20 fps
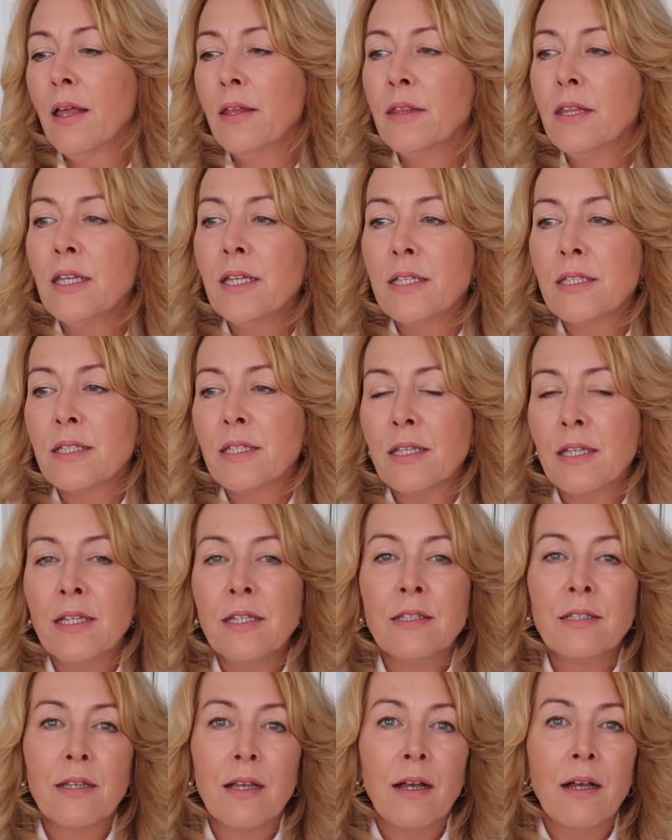This
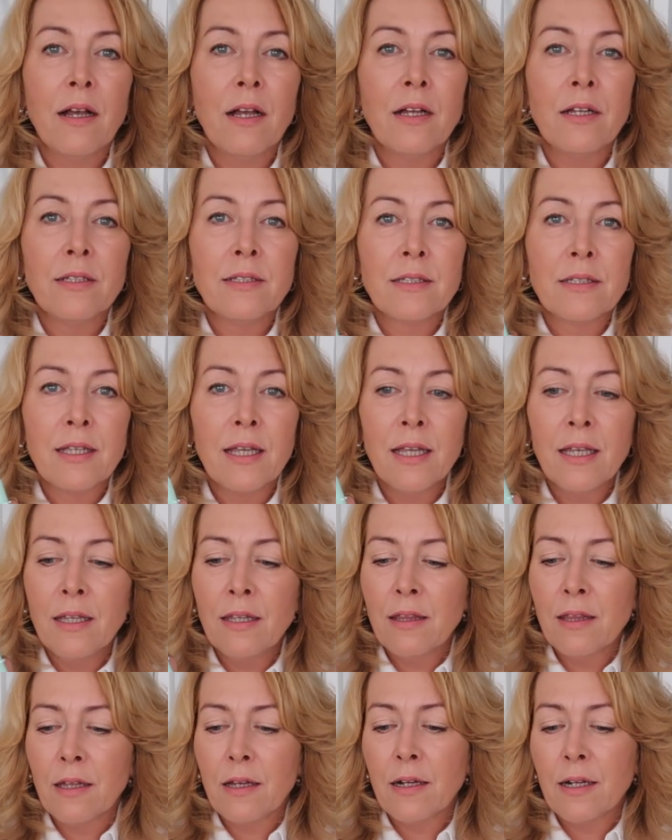is a
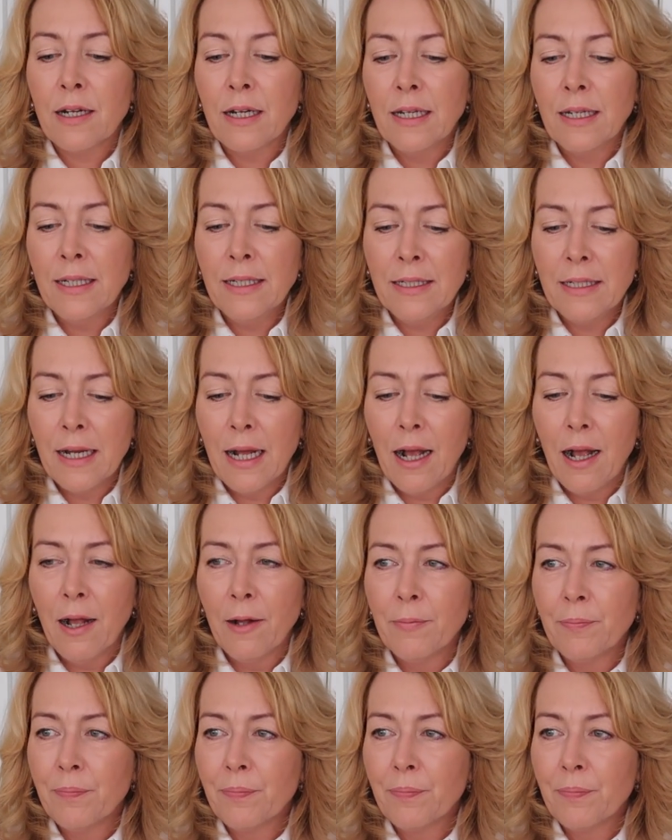teeth cleaner.